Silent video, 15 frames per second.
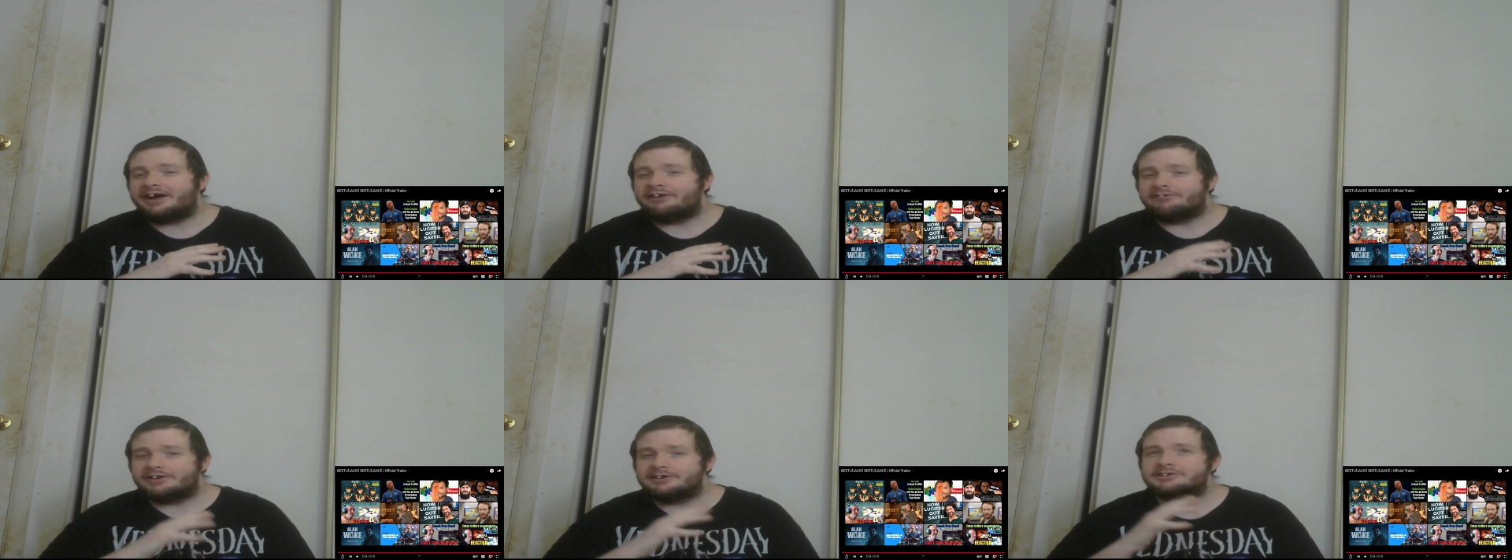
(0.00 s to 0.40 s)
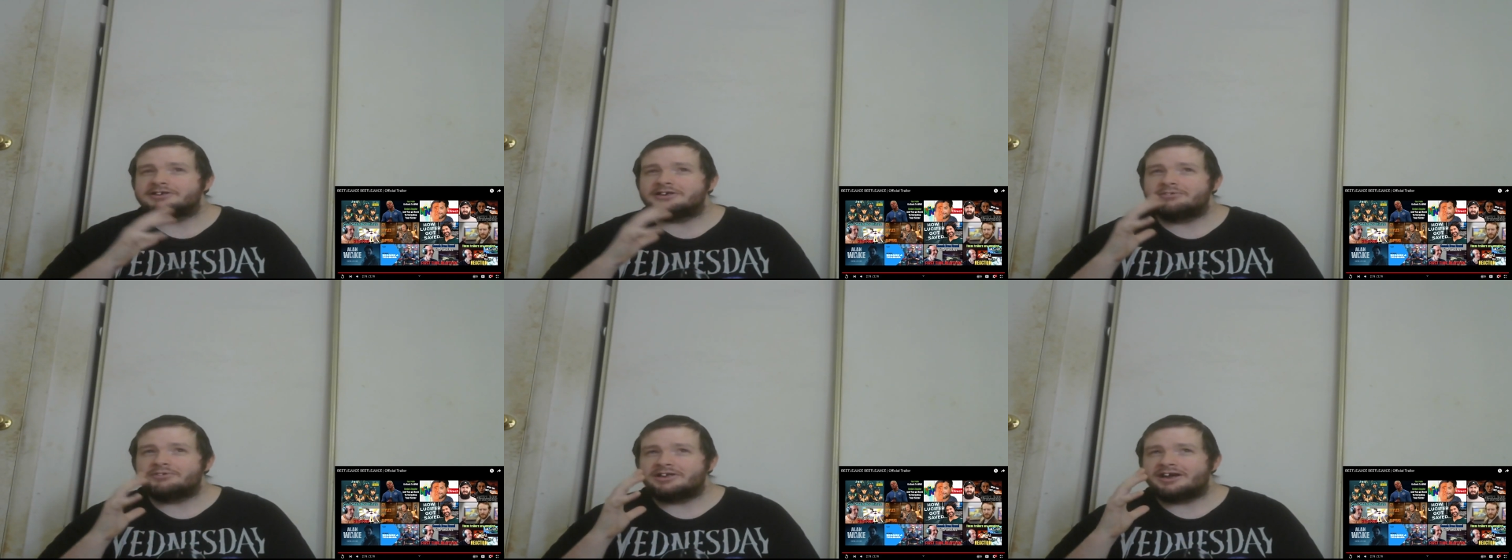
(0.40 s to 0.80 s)

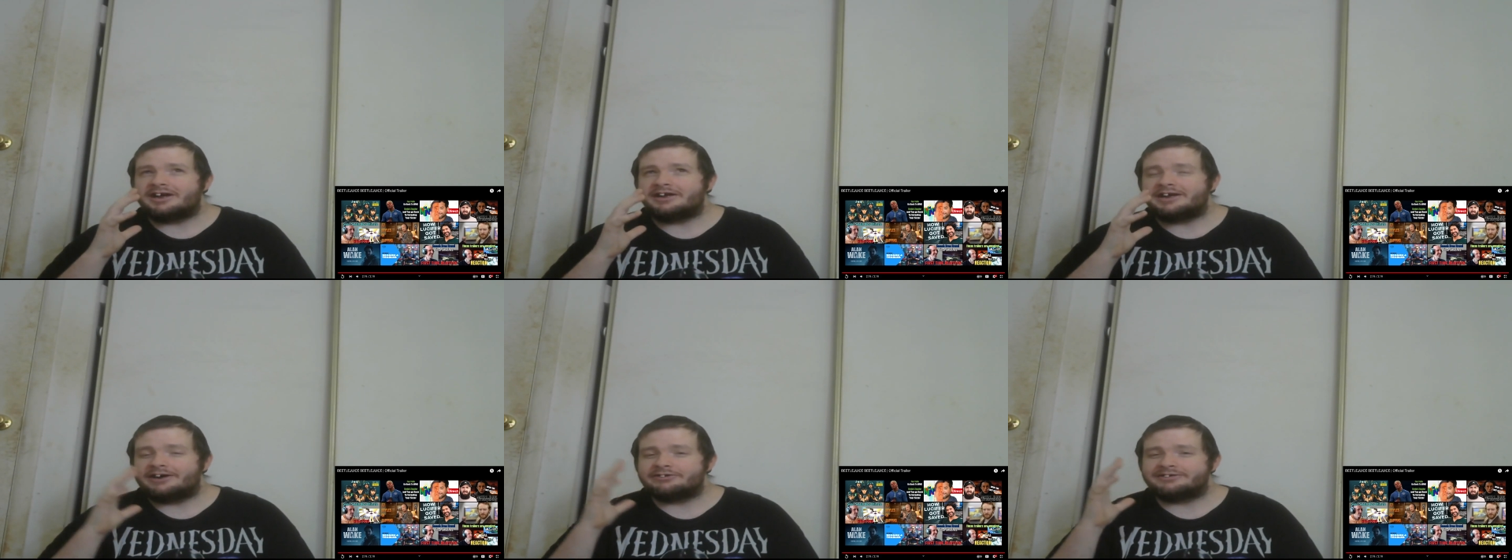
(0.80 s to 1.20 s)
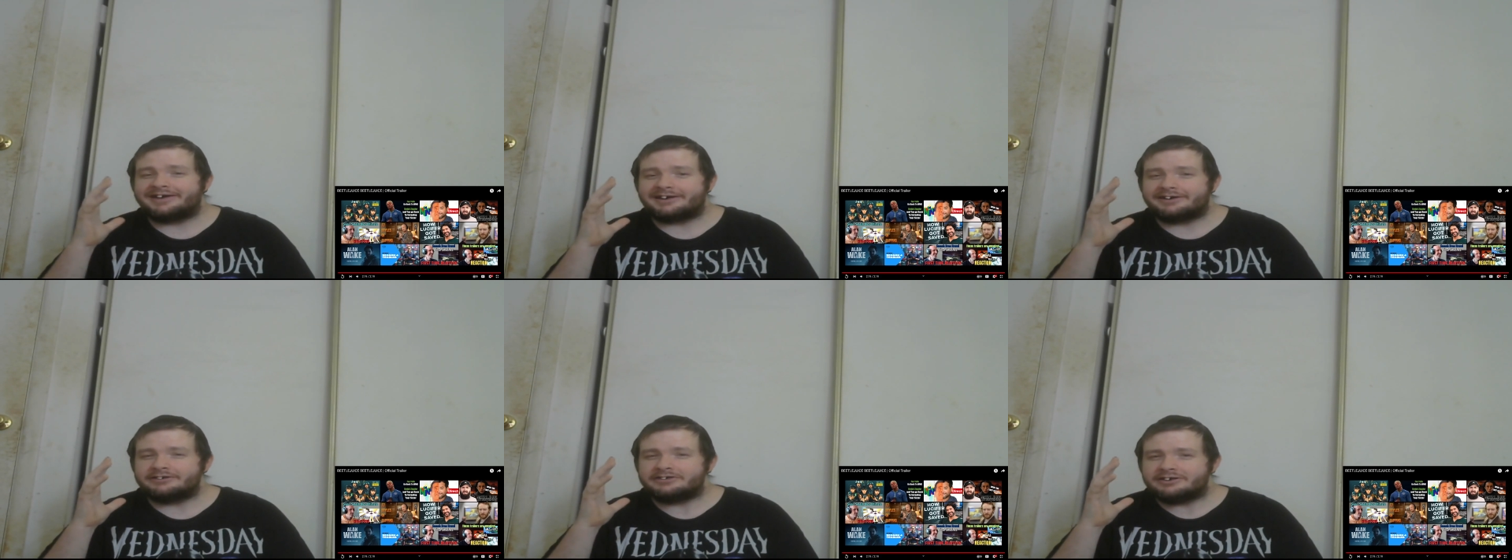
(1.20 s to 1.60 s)
originally, when they announced, like,
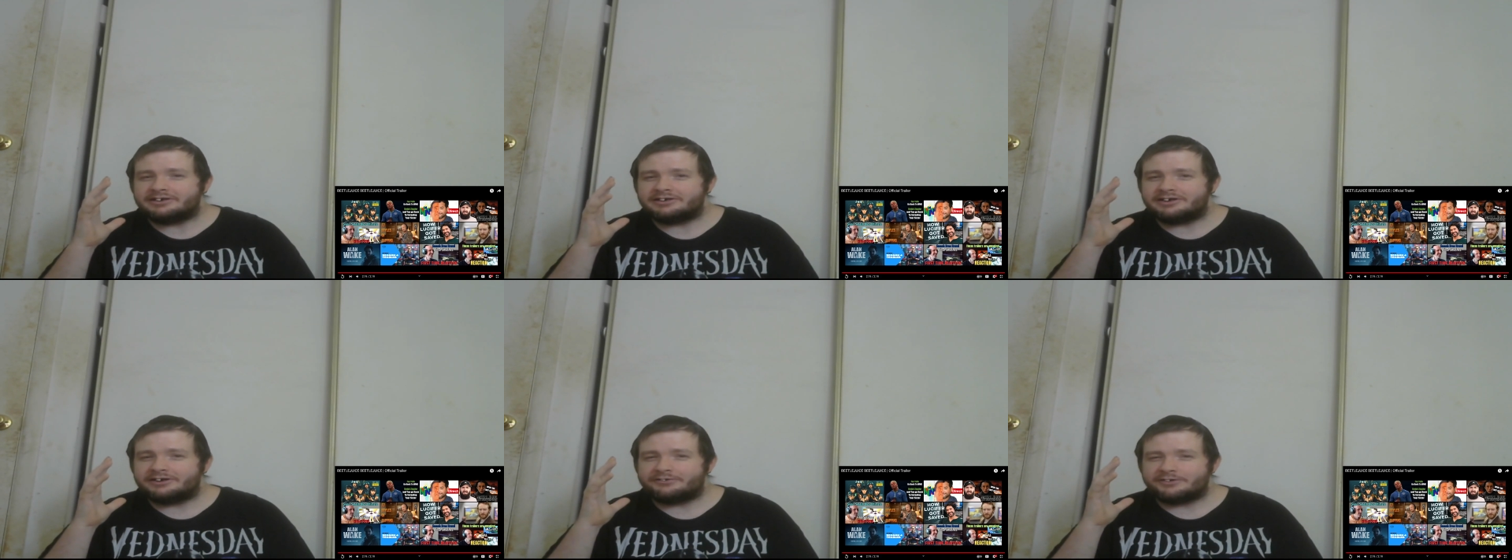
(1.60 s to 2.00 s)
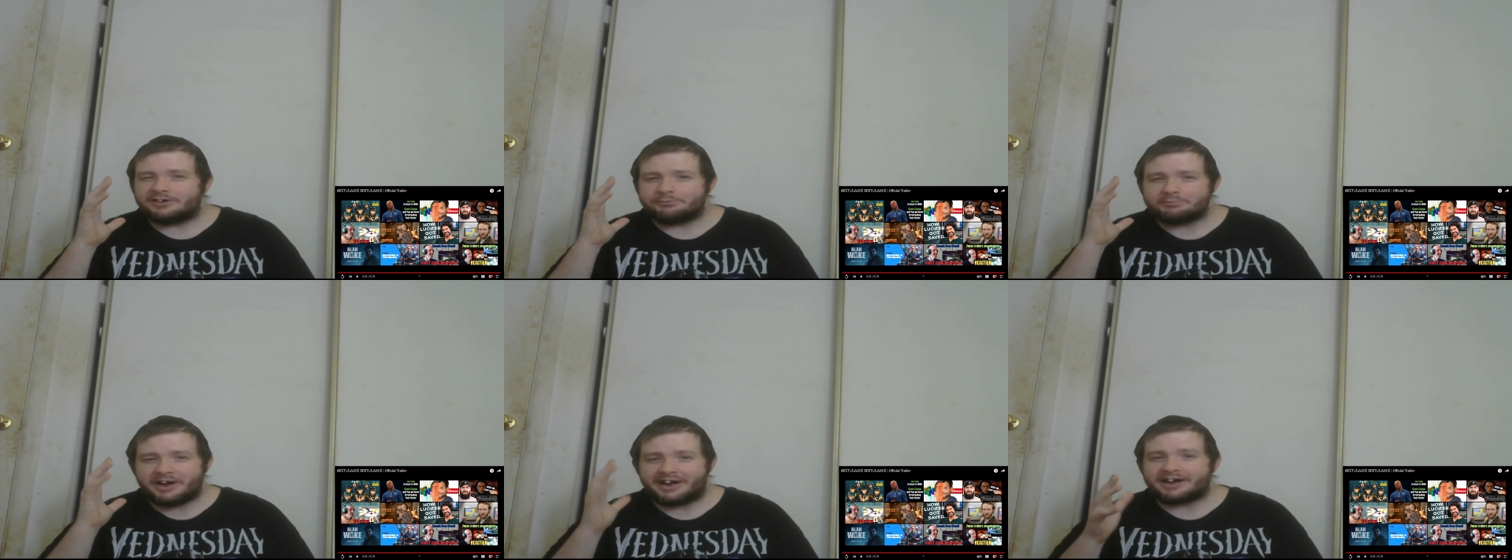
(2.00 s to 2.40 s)
they were
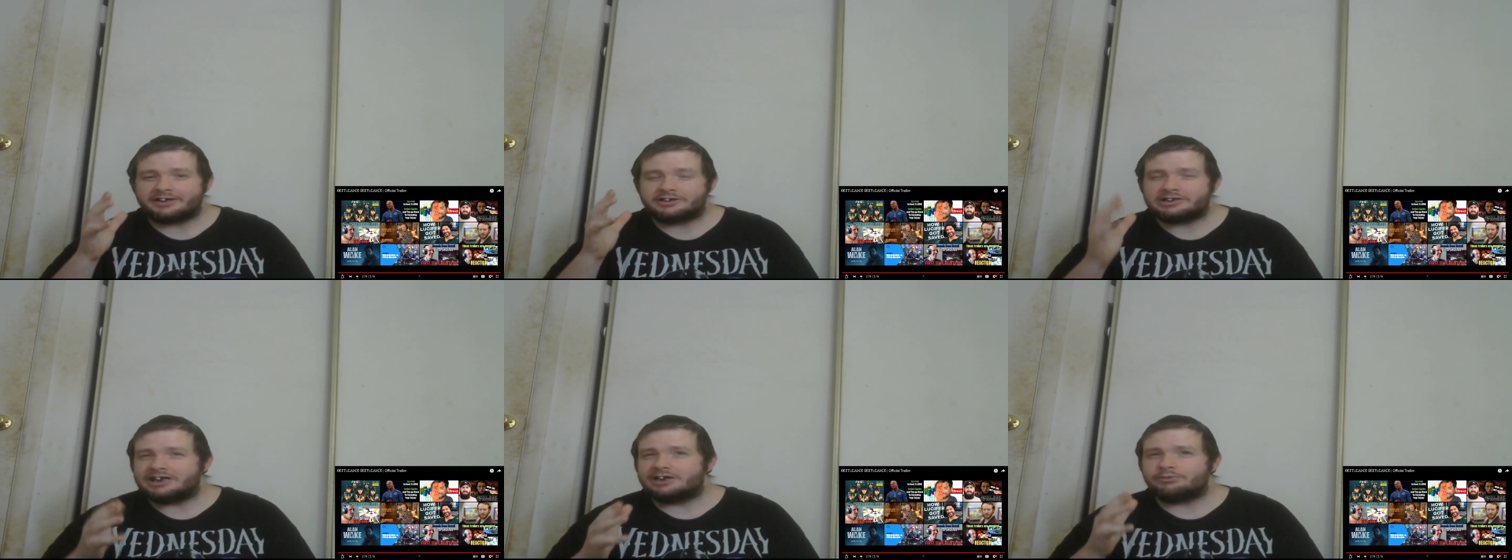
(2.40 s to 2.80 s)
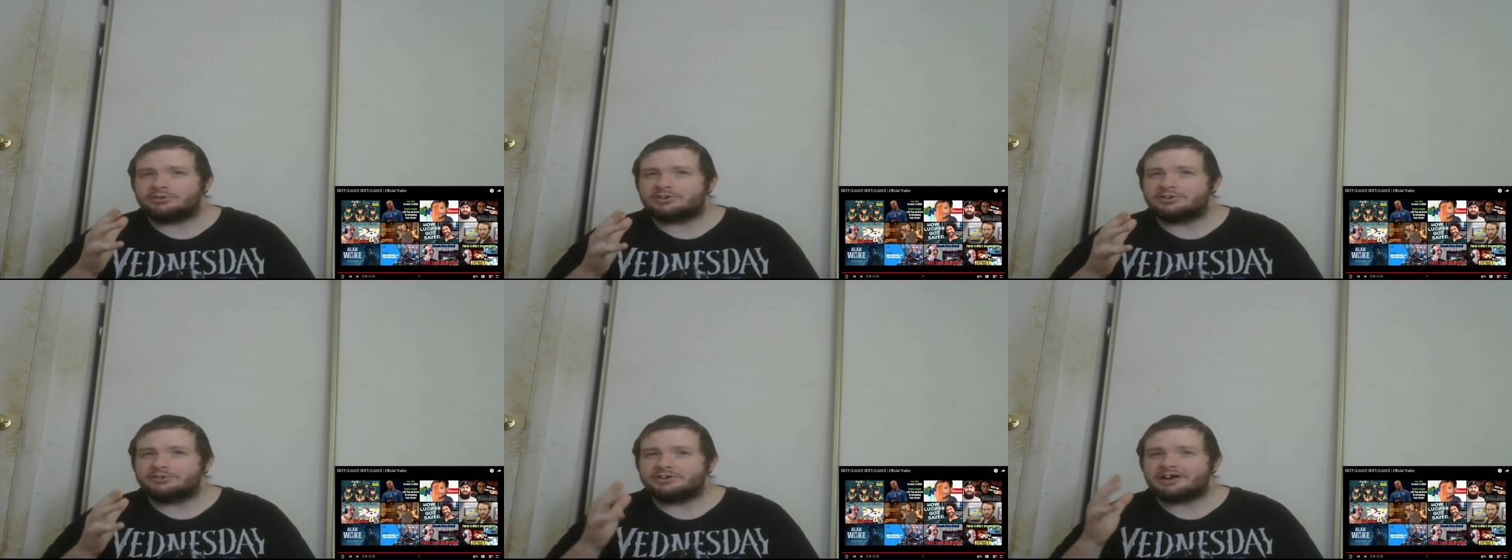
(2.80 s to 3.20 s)
making a sequel
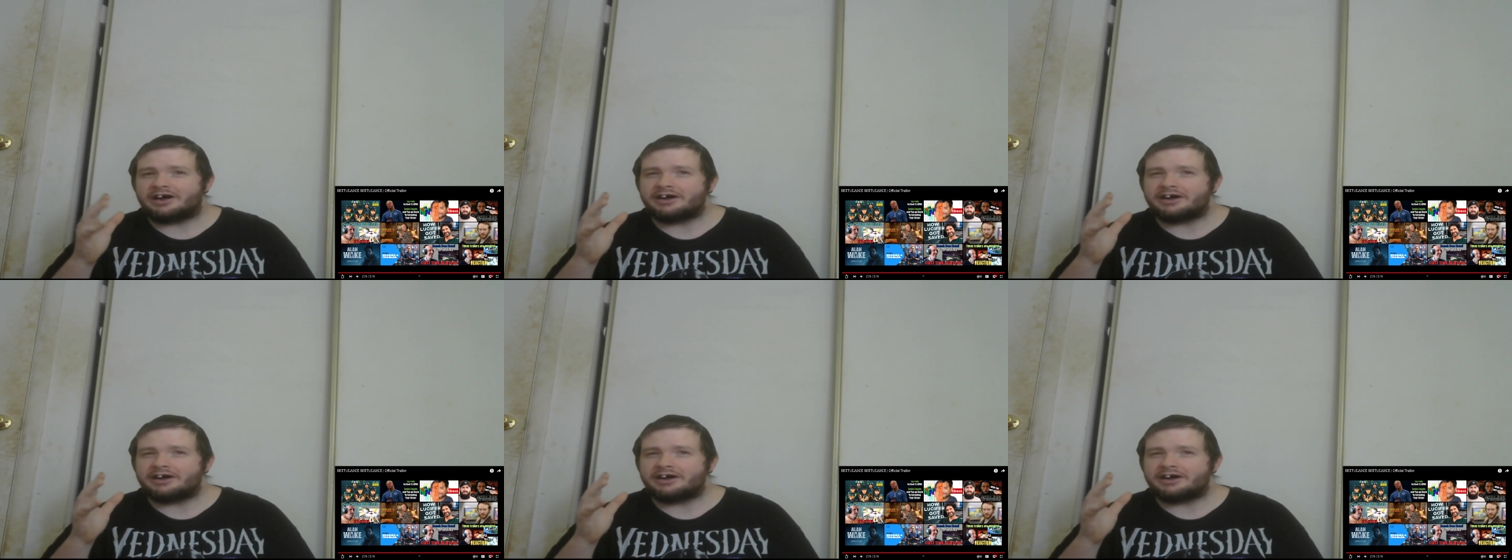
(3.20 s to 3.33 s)
to it,